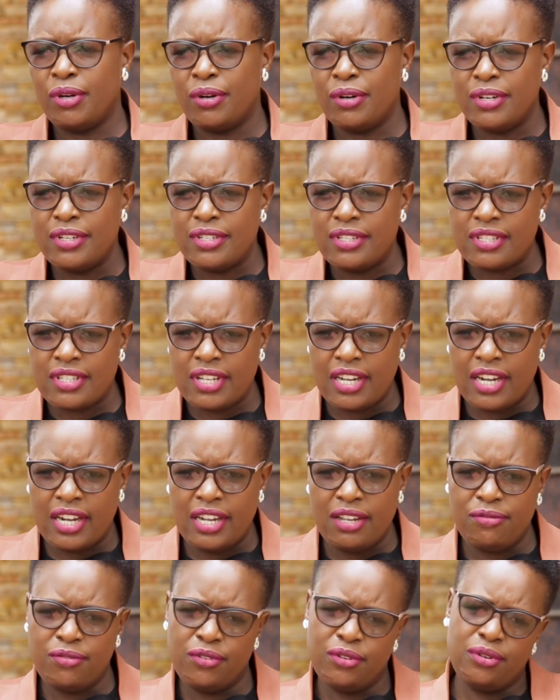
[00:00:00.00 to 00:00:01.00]
Because
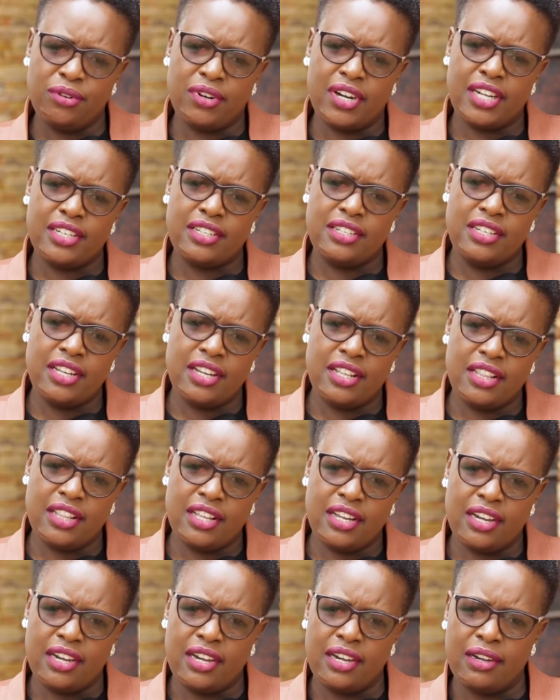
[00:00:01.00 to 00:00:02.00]
if you look at the
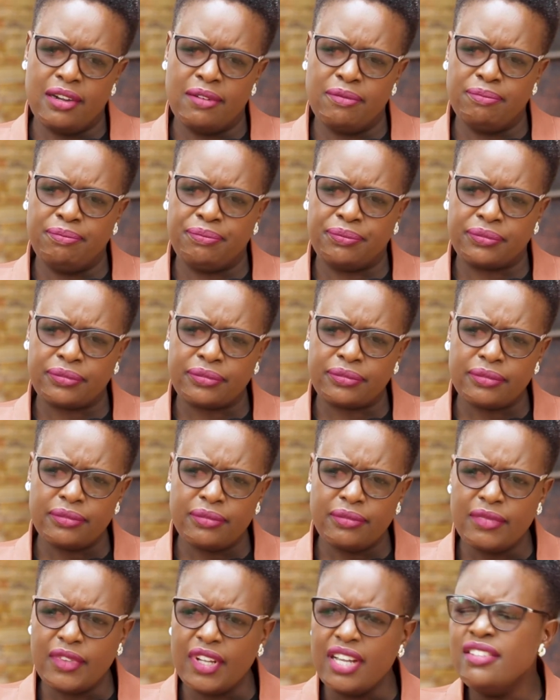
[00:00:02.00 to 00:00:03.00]
other,
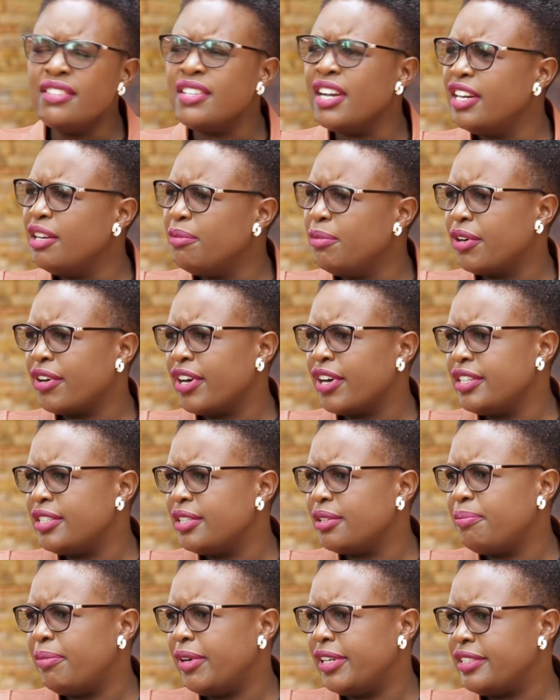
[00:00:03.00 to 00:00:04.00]
it's a
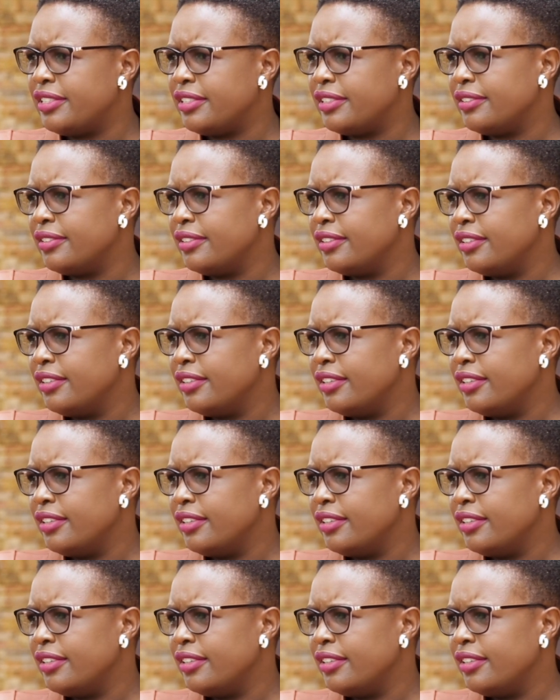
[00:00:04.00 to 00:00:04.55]
democratic party.